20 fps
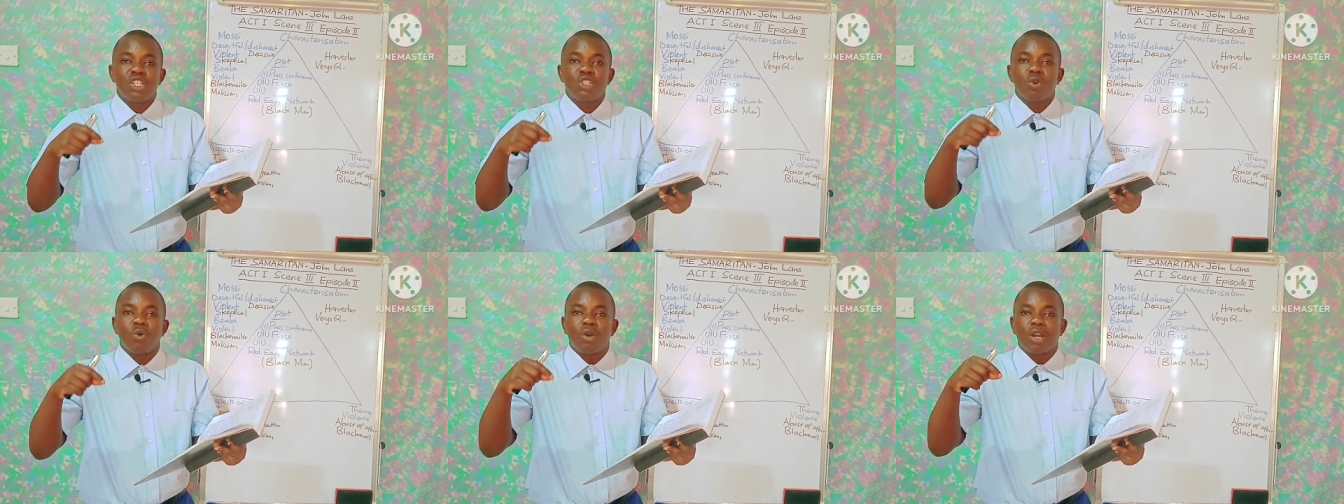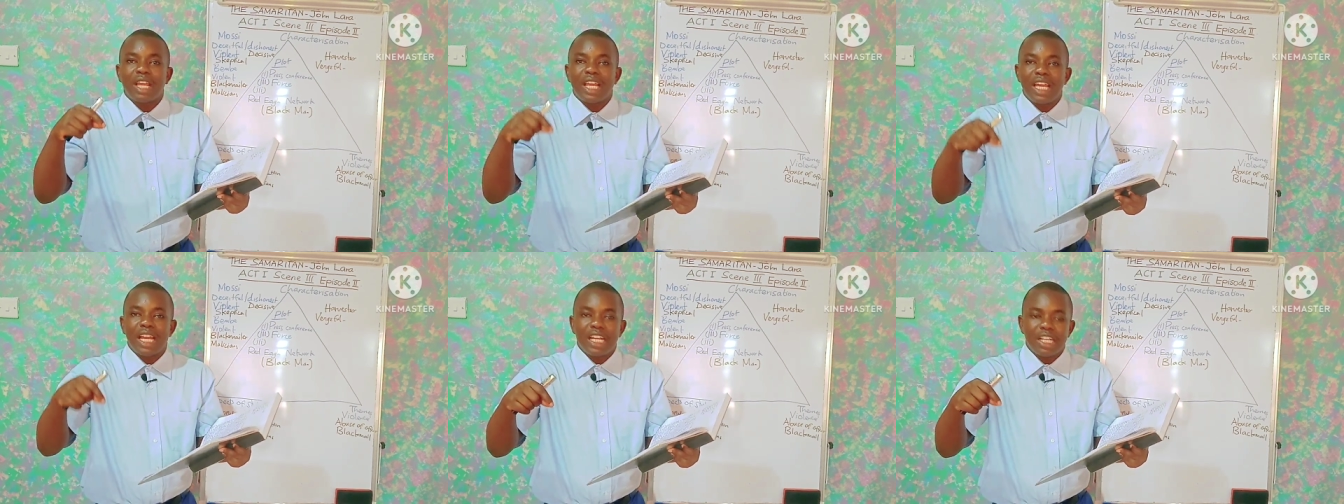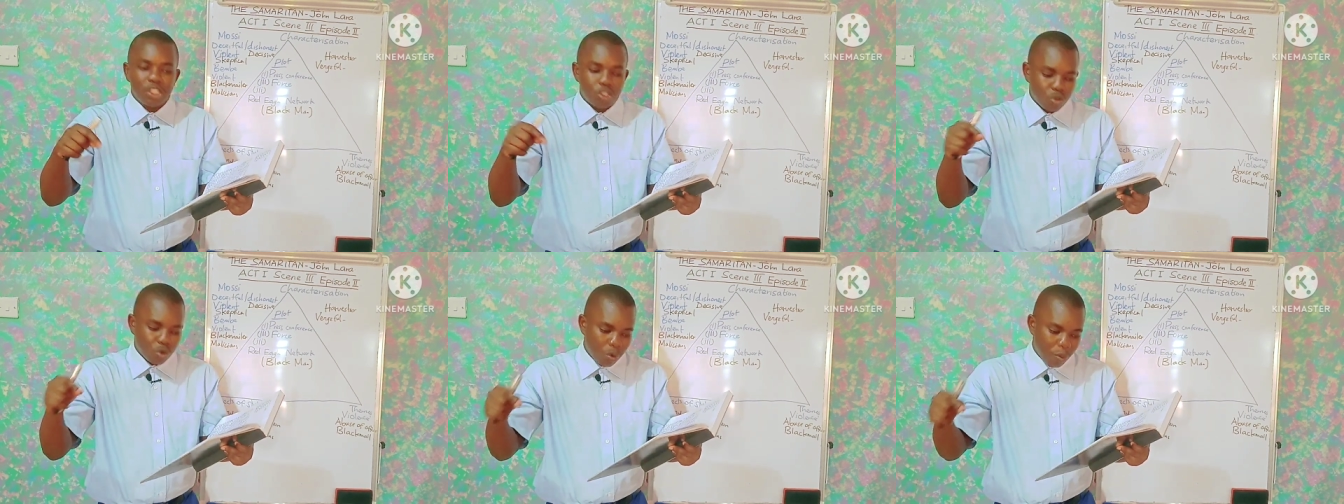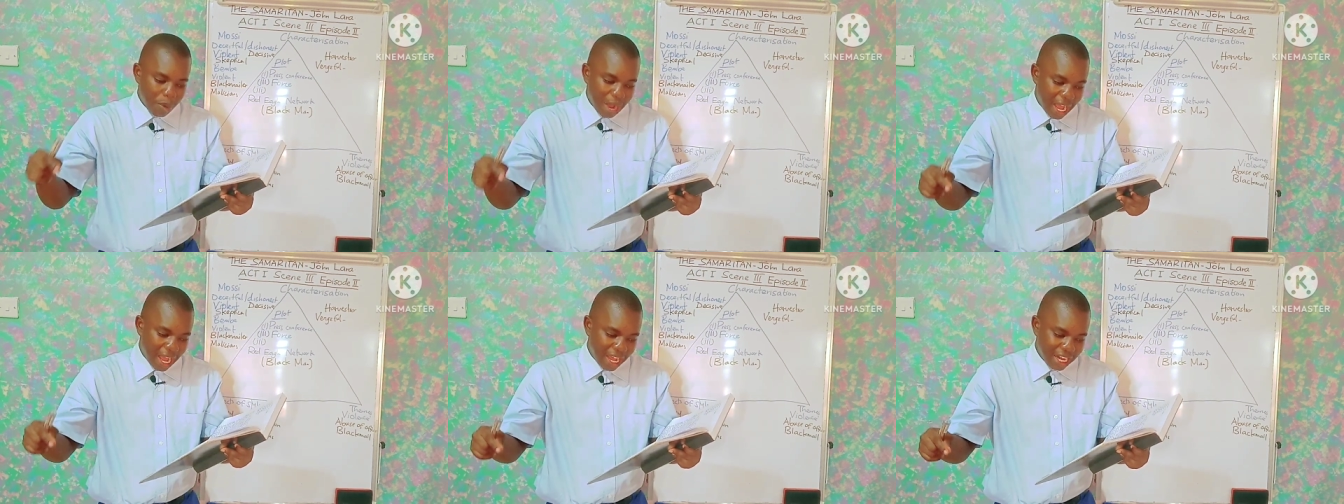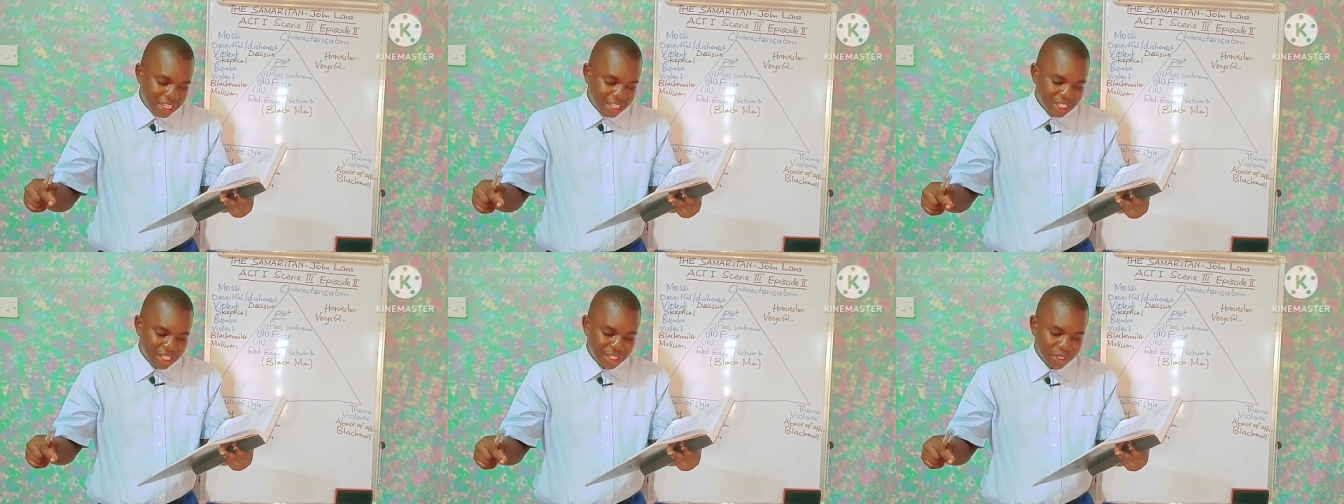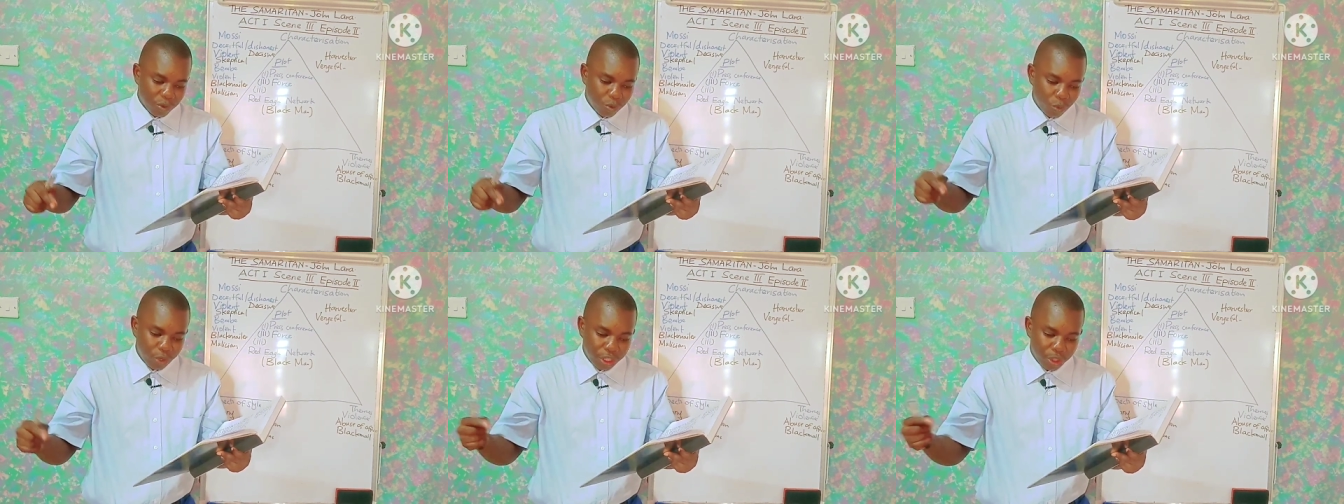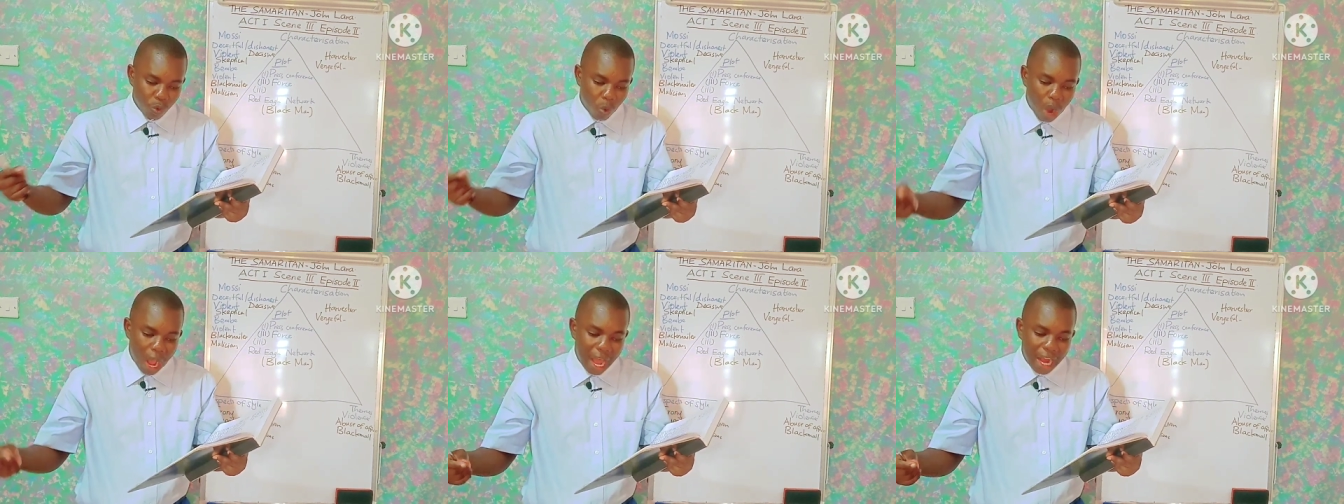to kill two birds with
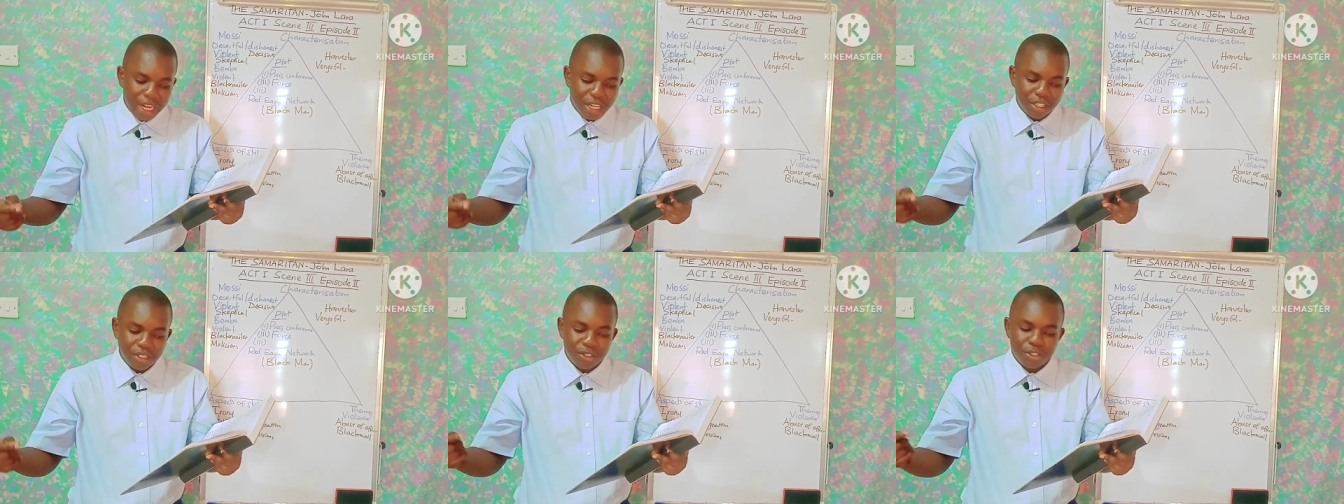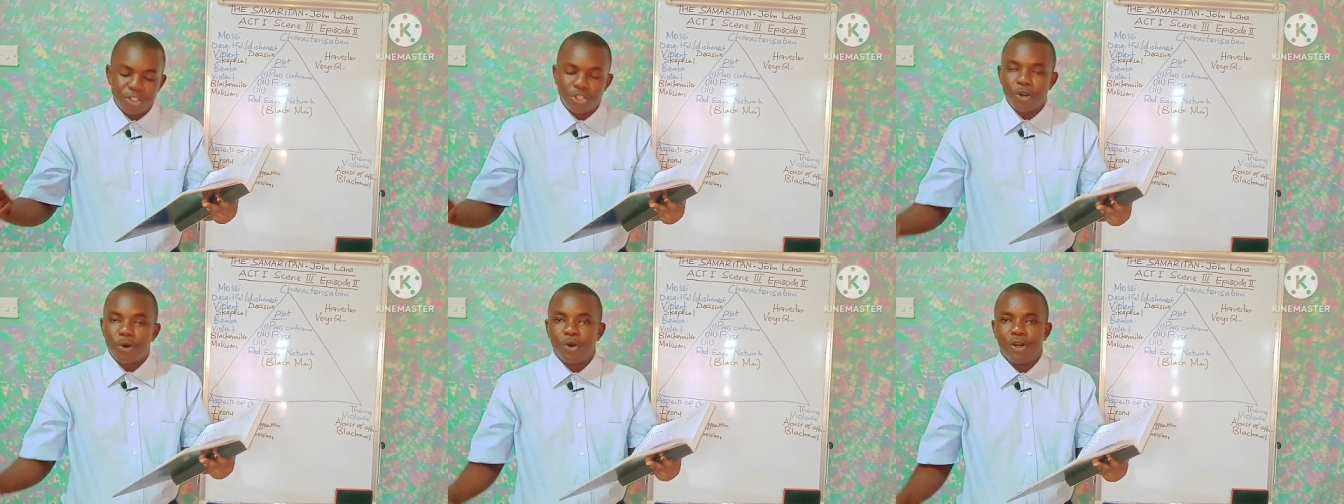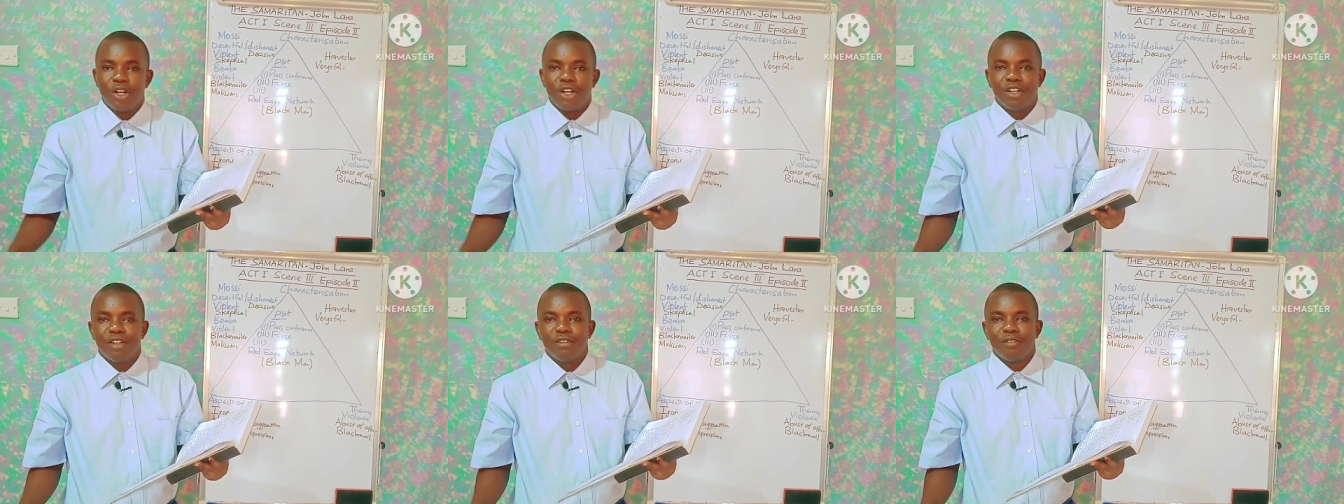one stone